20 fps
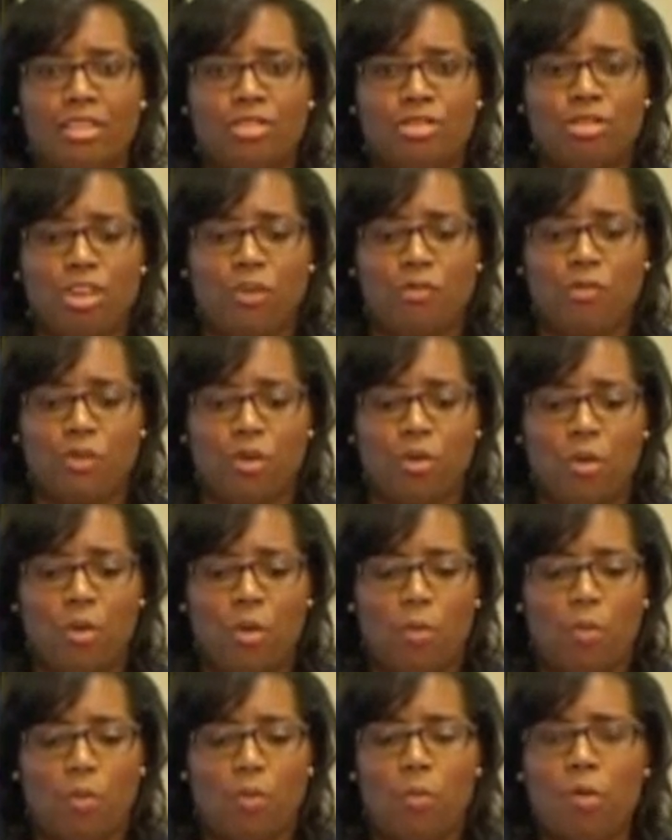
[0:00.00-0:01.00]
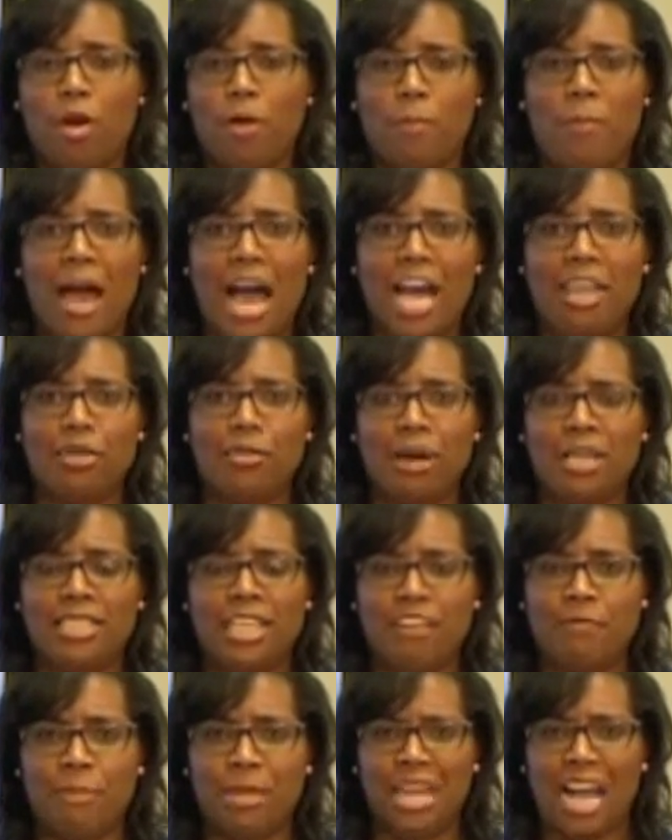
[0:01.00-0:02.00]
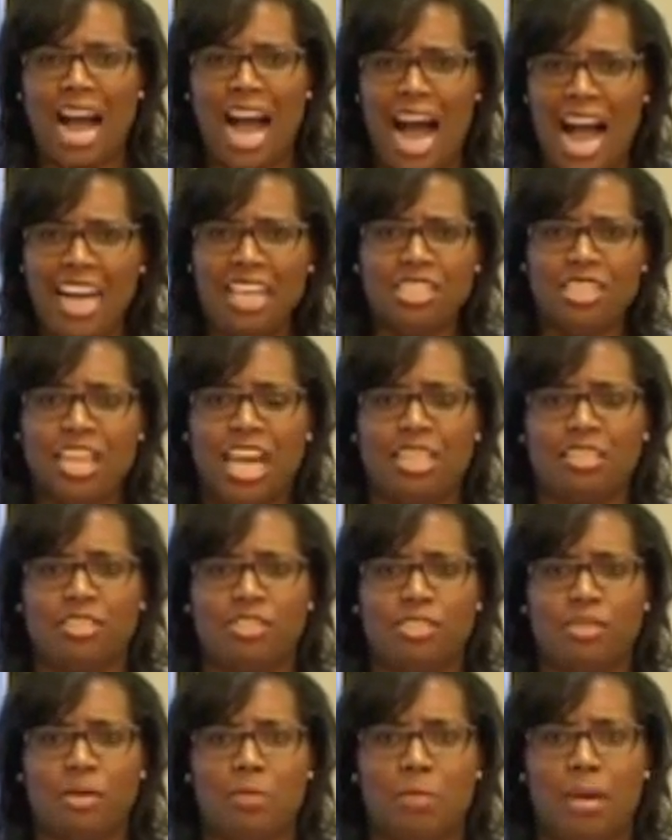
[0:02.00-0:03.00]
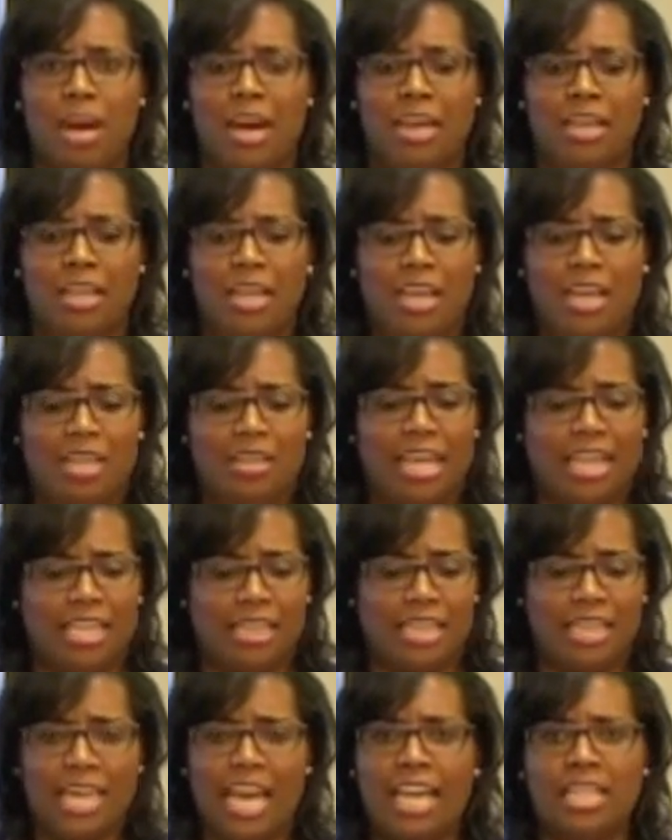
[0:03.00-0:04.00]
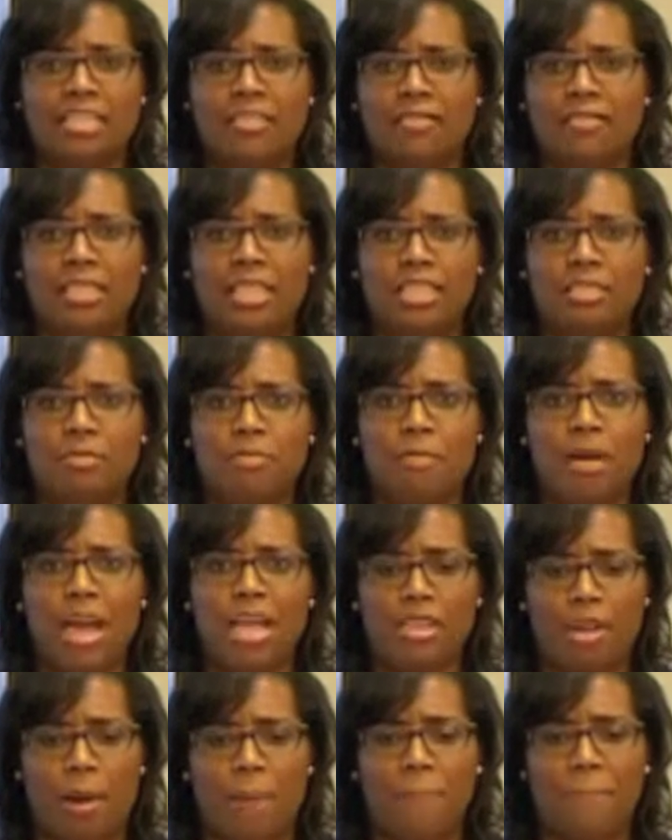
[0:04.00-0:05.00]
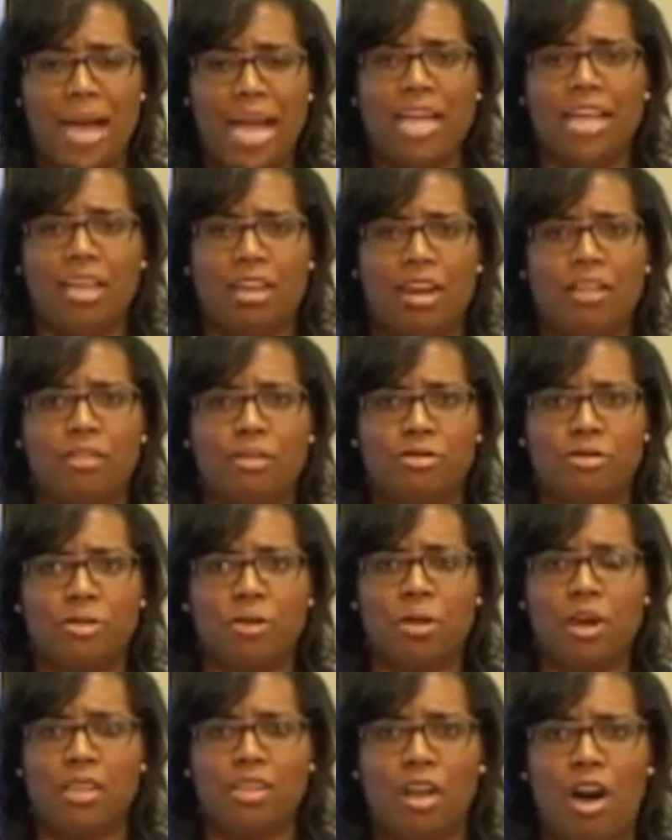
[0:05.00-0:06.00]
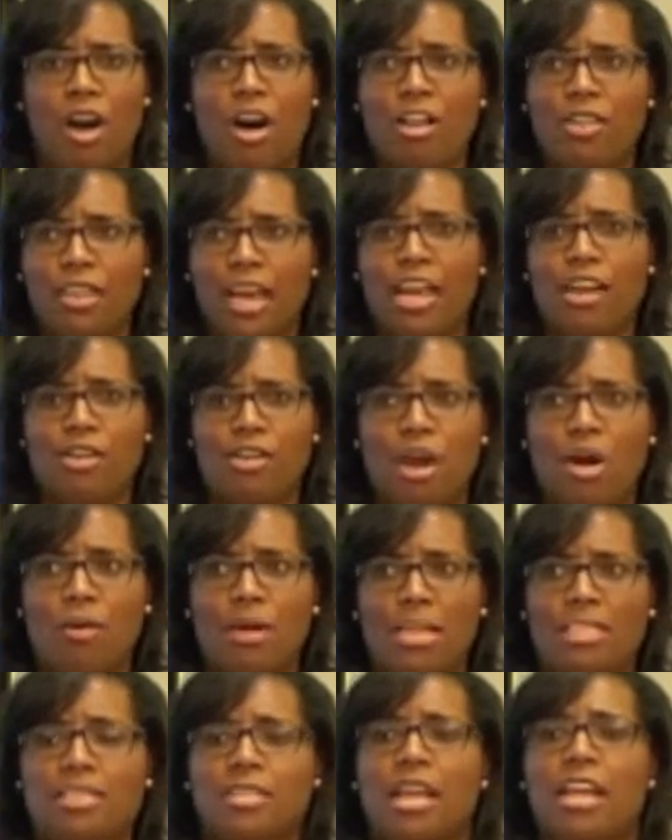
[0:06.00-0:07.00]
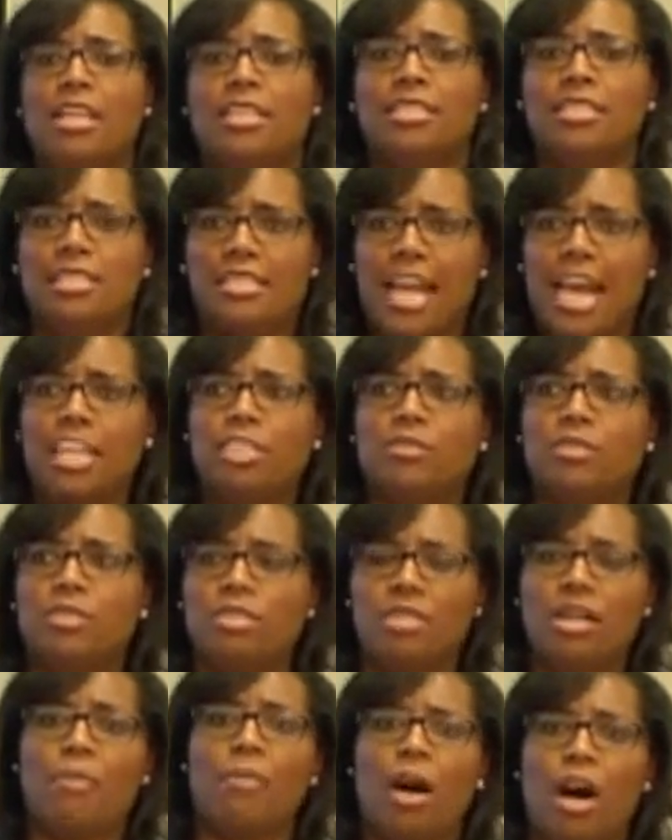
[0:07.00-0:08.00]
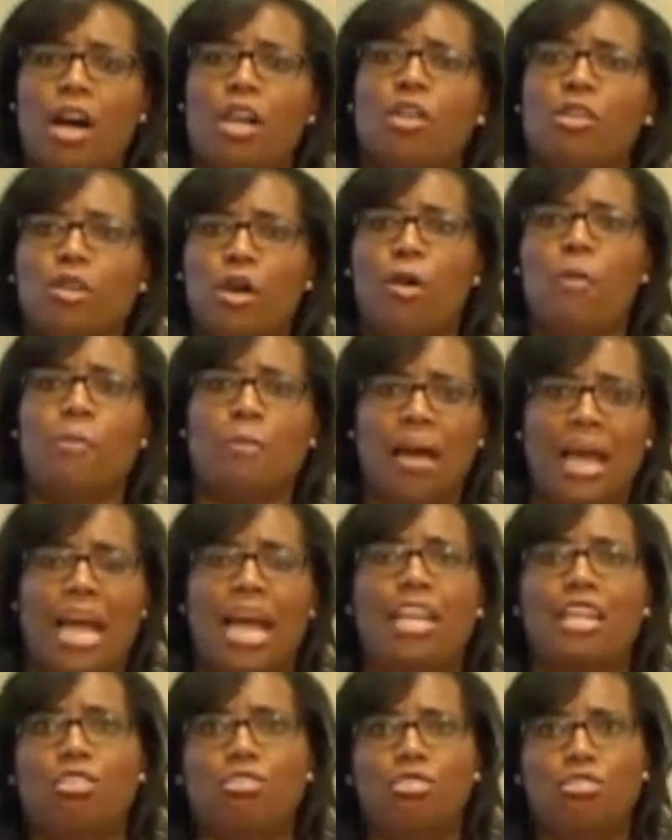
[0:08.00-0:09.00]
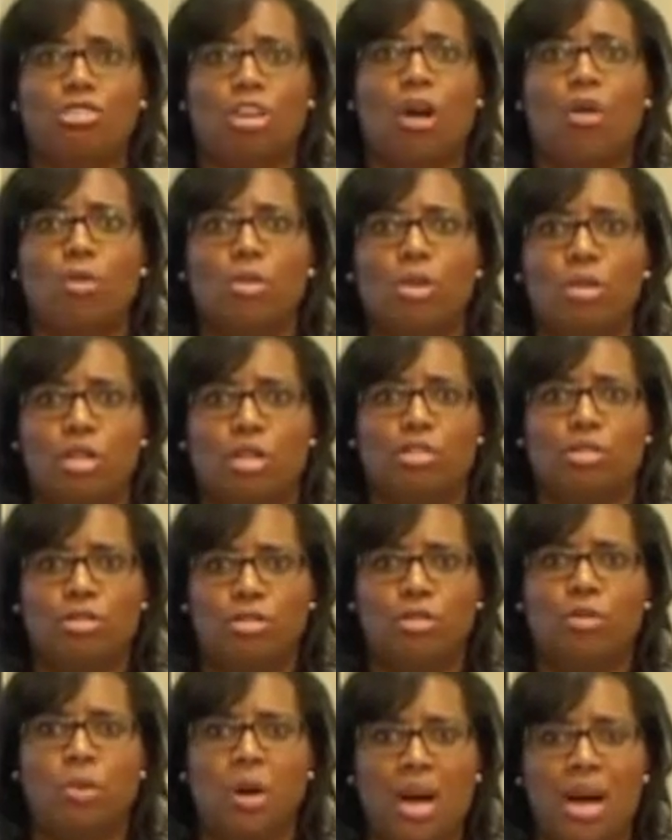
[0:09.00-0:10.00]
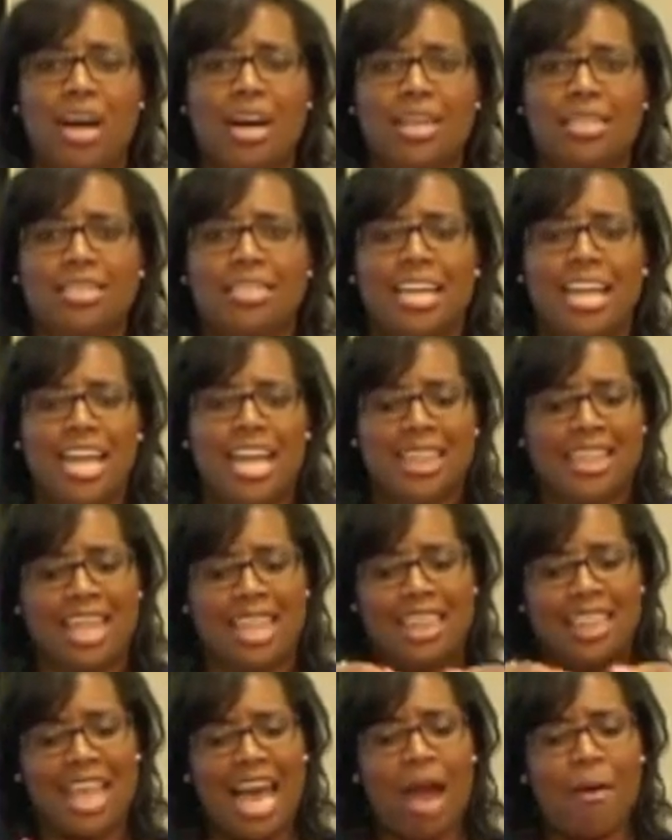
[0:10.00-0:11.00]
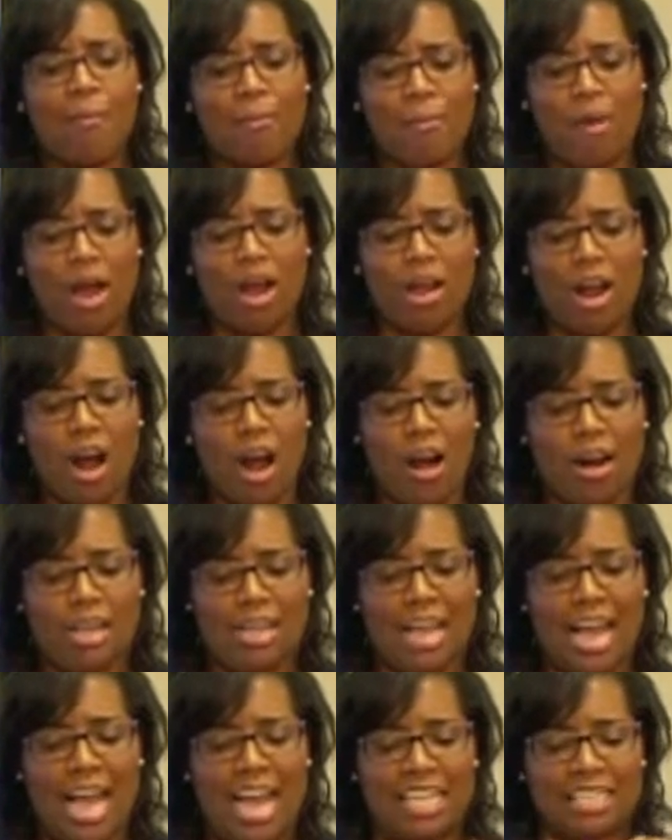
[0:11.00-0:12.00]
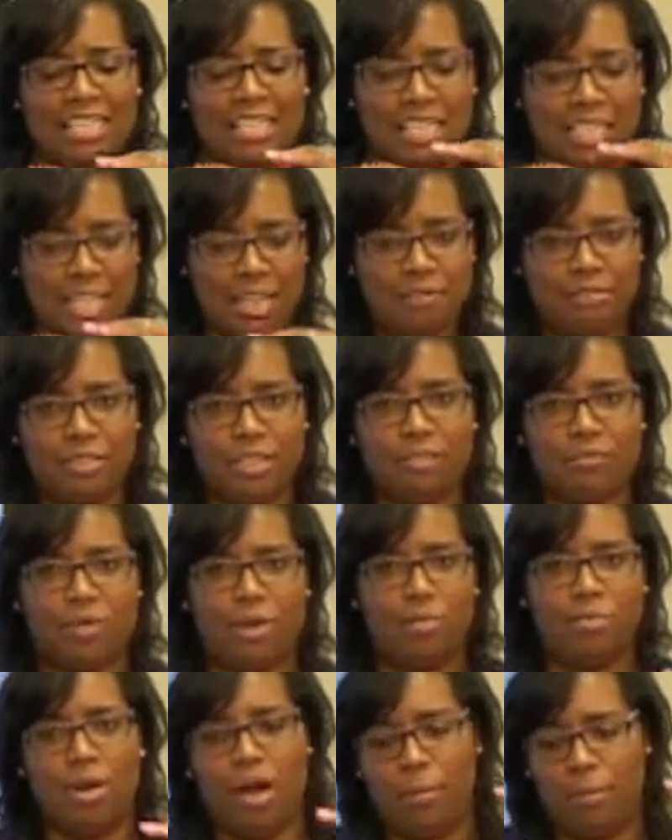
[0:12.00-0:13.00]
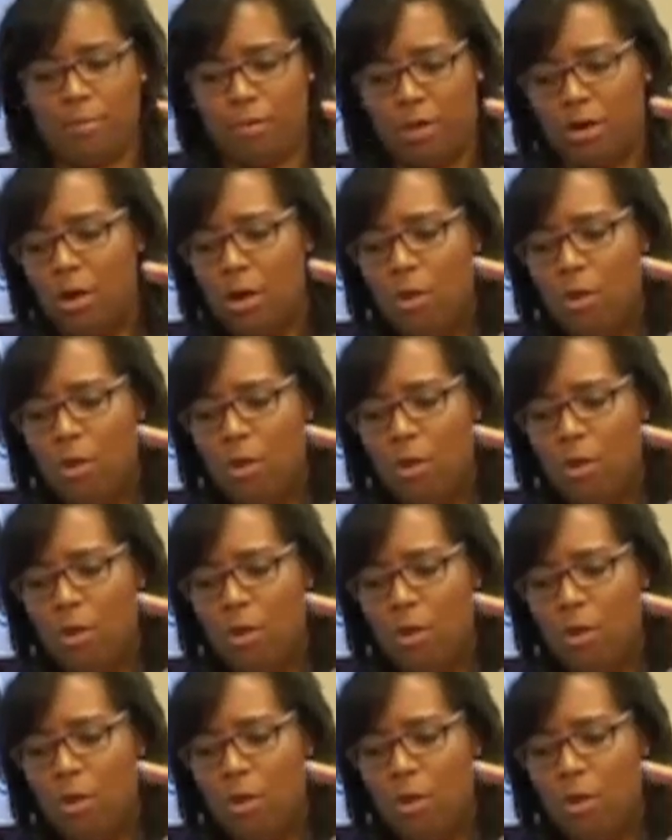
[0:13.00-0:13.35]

So if your reward pathways have been hijacked in your mind, like in the case of these men that are banging on the door, all they know is sex with some unknown man is so good to us that priority has lifted from number